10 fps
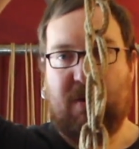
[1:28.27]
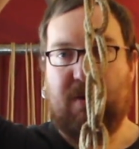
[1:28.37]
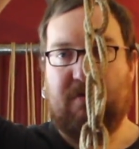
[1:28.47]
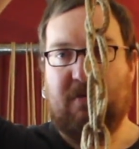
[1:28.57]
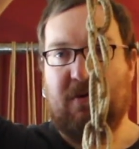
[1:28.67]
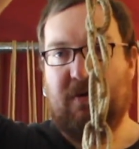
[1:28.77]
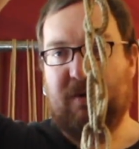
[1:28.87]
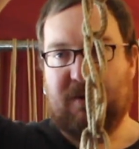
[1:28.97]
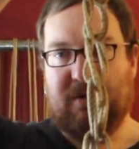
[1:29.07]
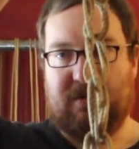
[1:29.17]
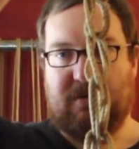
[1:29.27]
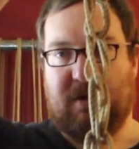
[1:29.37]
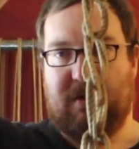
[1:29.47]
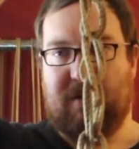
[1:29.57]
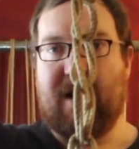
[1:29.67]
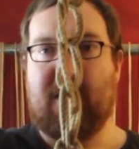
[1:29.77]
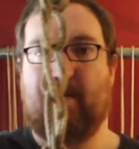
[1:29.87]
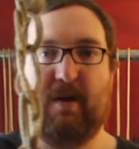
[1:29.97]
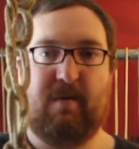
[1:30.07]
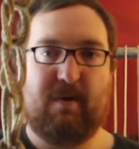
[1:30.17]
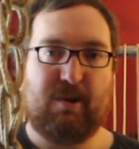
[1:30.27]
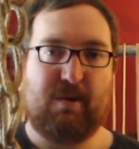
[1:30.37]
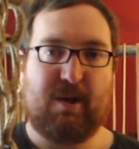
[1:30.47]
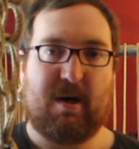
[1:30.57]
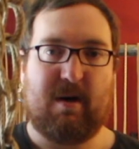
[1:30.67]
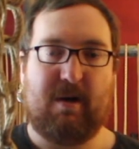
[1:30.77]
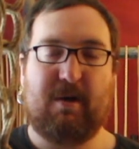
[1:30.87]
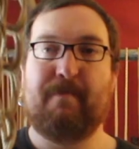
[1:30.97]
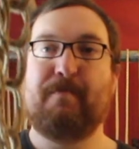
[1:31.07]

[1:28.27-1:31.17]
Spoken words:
the more it's going to carry with it when it's untied.